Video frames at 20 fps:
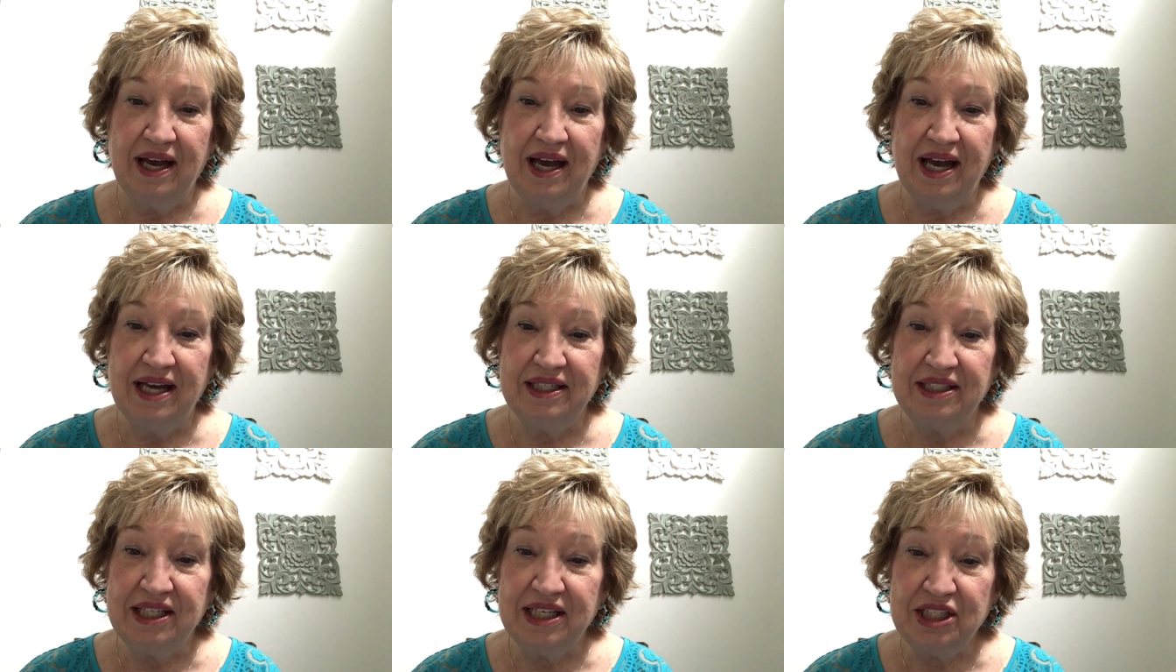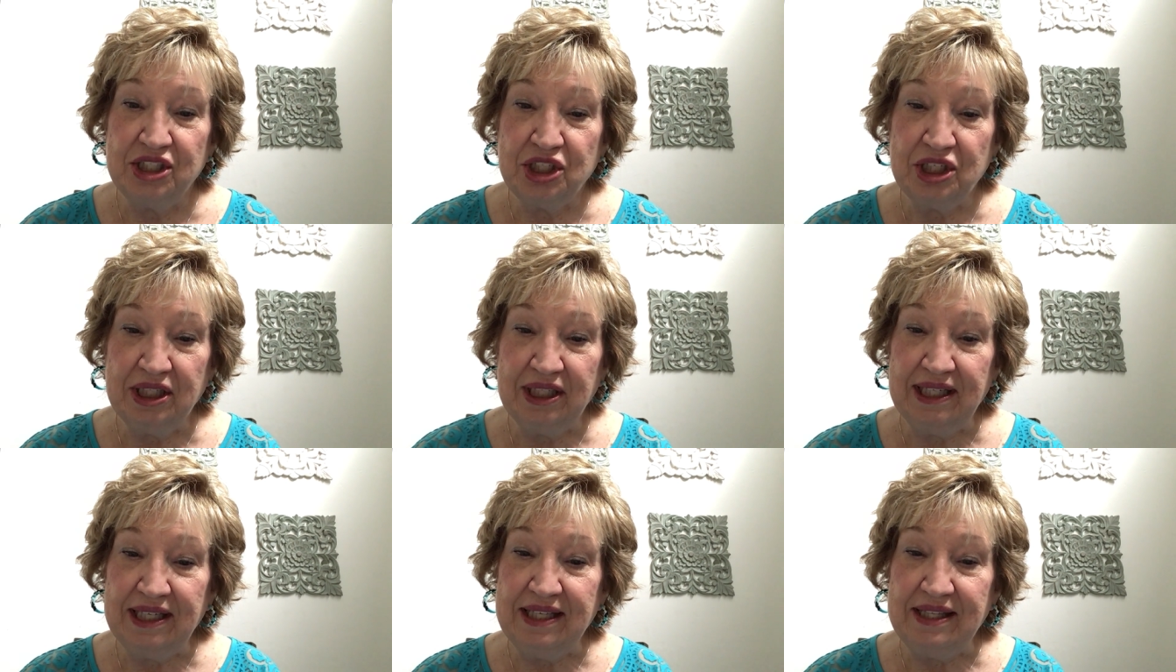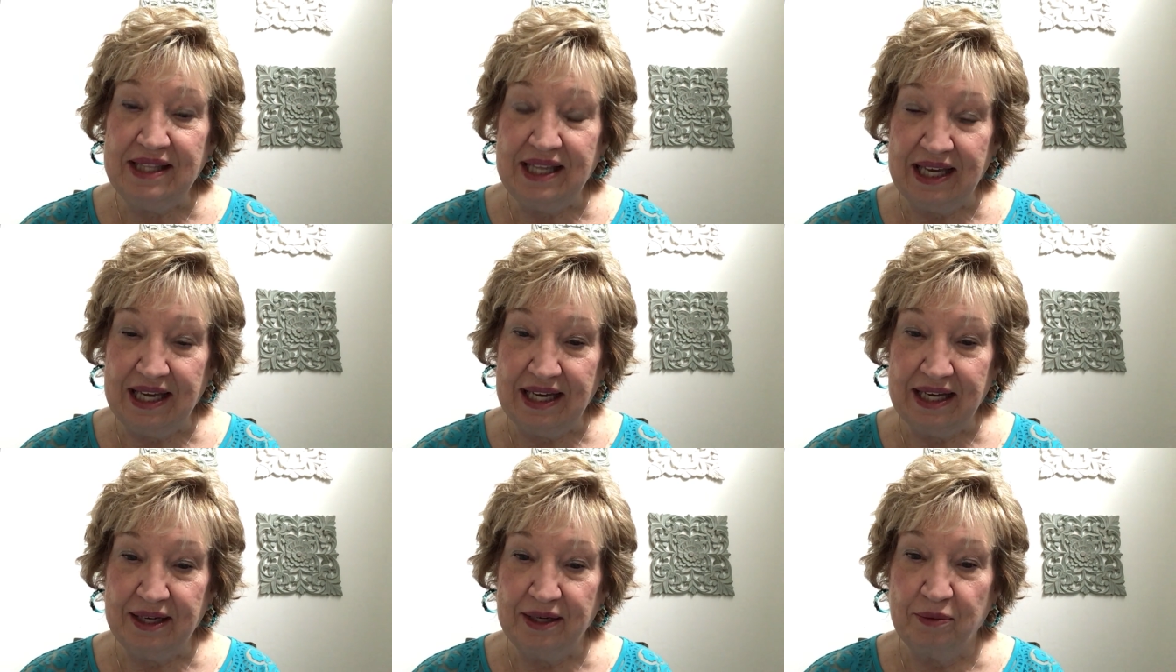Additionally,
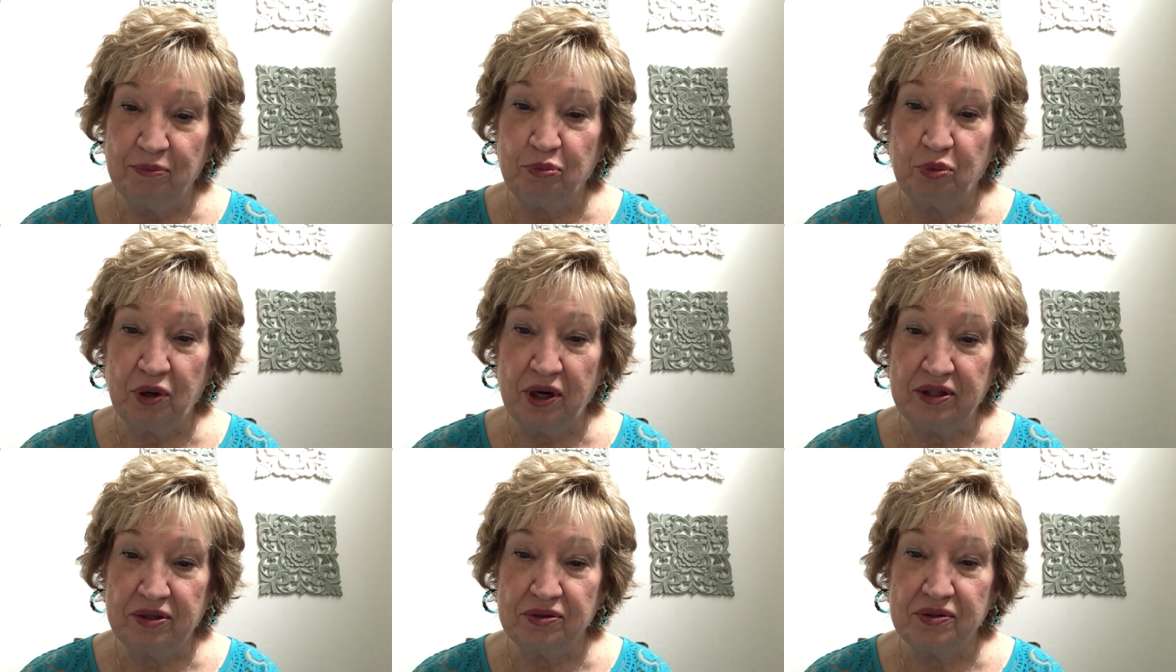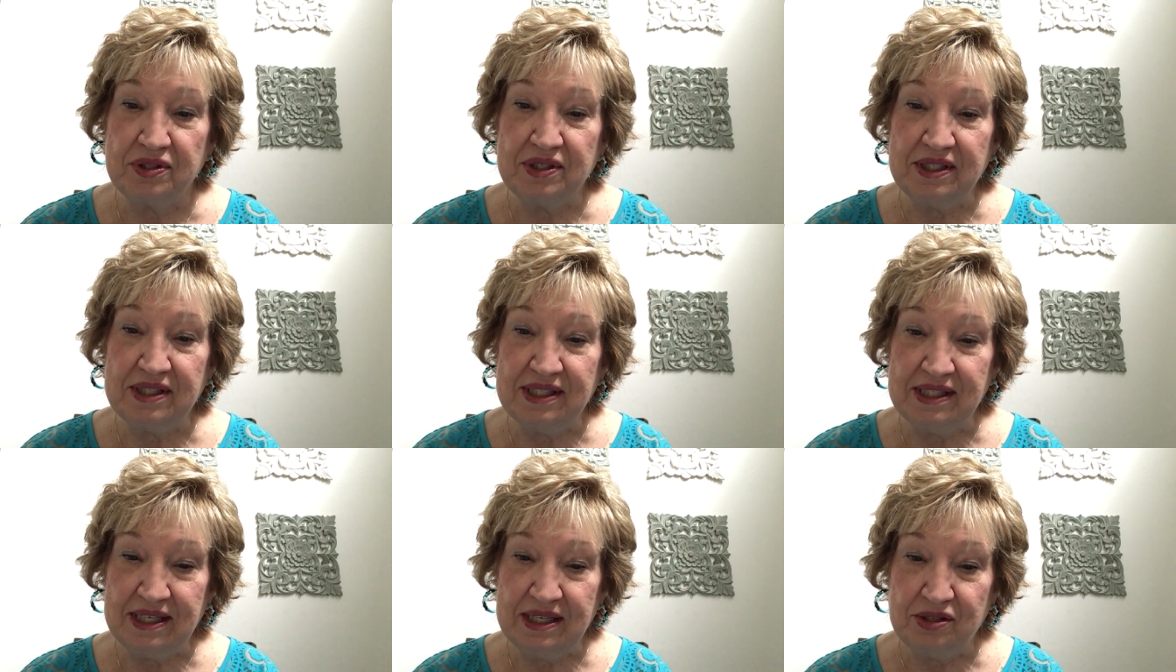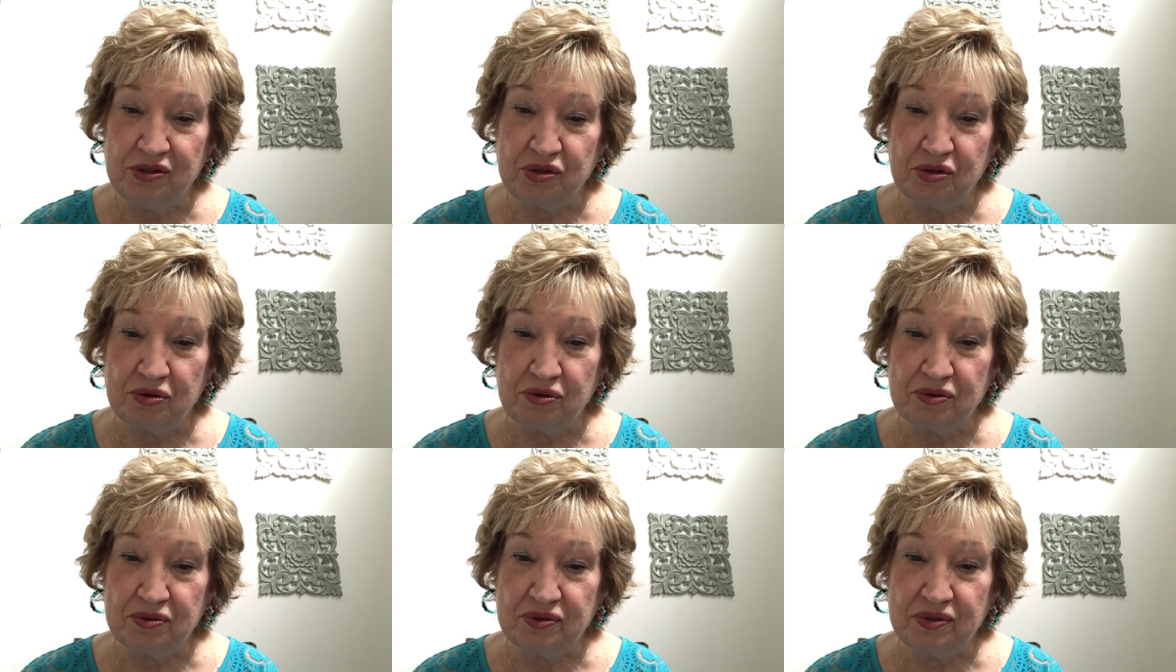then, brothers and
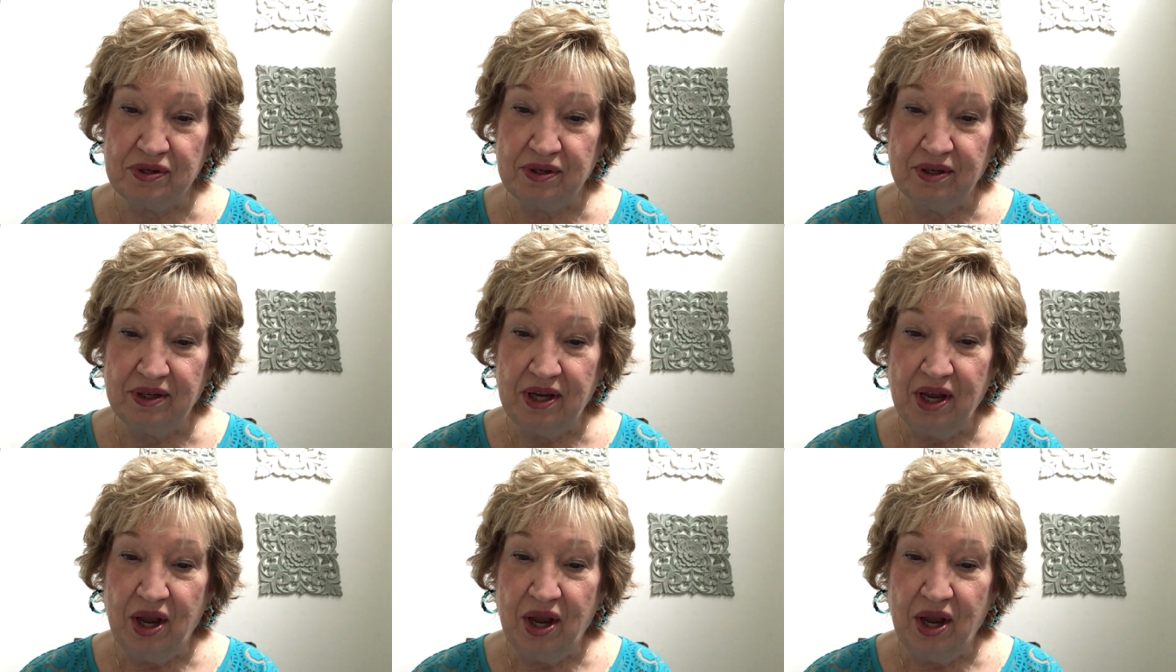sisters,